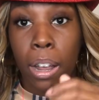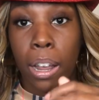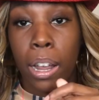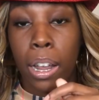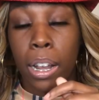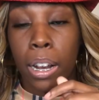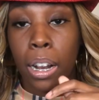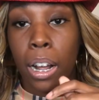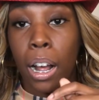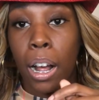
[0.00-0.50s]

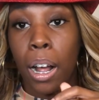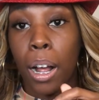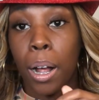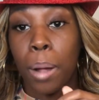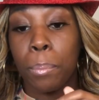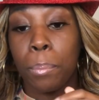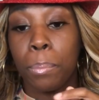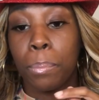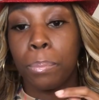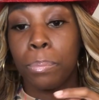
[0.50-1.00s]
And
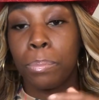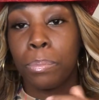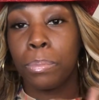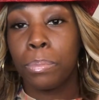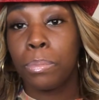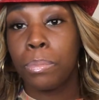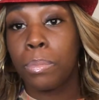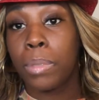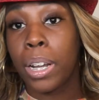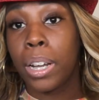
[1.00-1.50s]

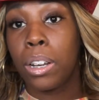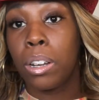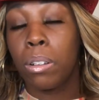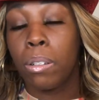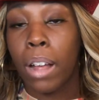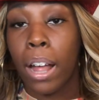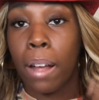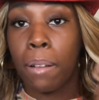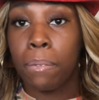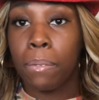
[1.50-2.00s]
they do
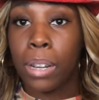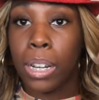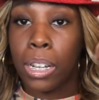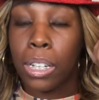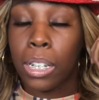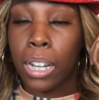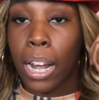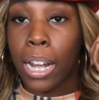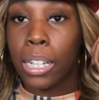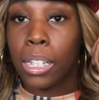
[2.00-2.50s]
have
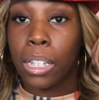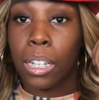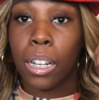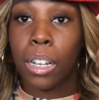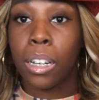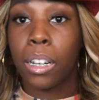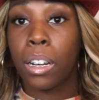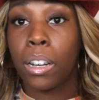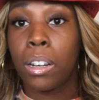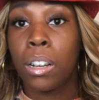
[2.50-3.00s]
these hats
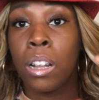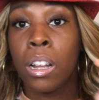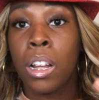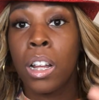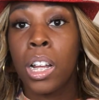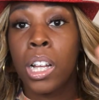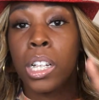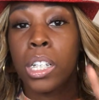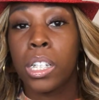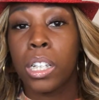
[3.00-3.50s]
in
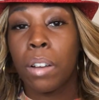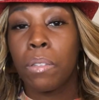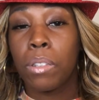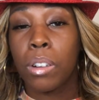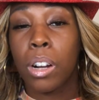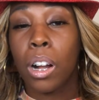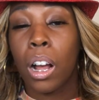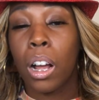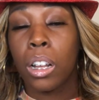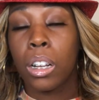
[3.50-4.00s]
several
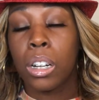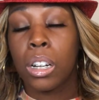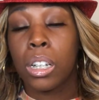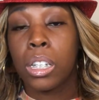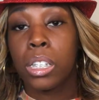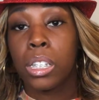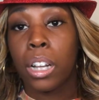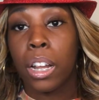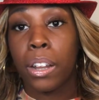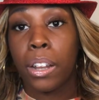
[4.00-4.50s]

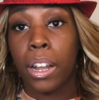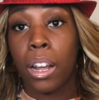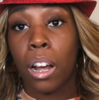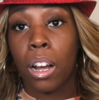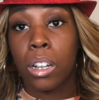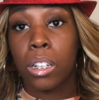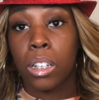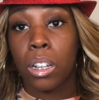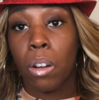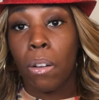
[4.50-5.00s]
colors, and they
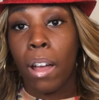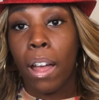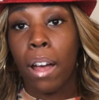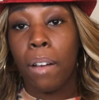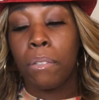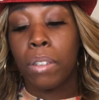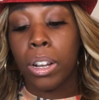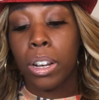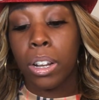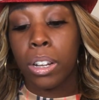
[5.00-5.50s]
also
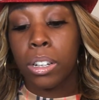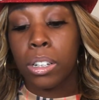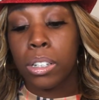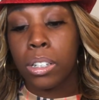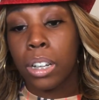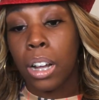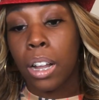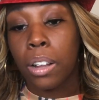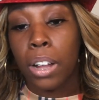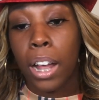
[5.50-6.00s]
have another
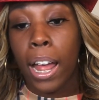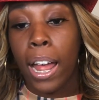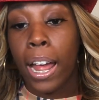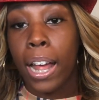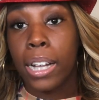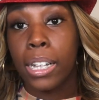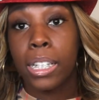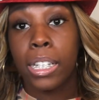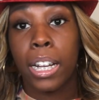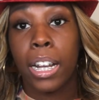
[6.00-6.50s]
style of
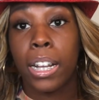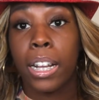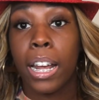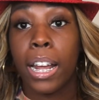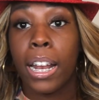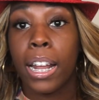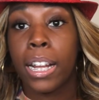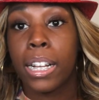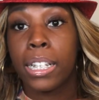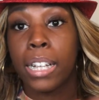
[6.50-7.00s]
hats, and
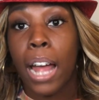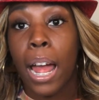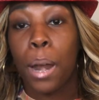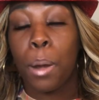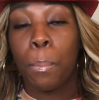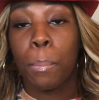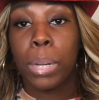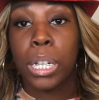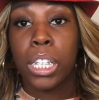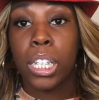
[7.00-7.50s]
that is at
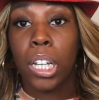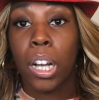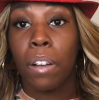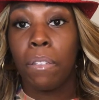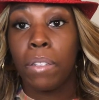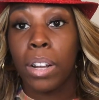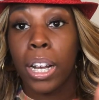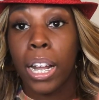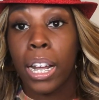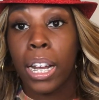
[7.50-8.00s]

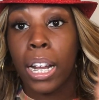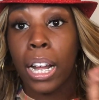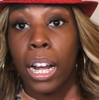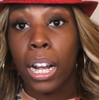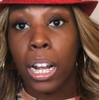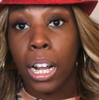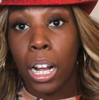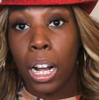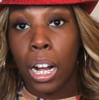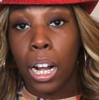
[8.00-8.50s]

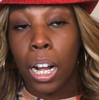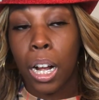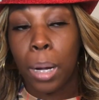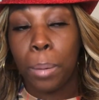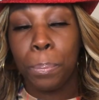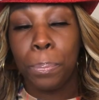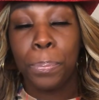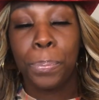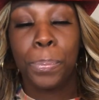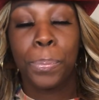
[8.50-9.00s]
michellevinay.com.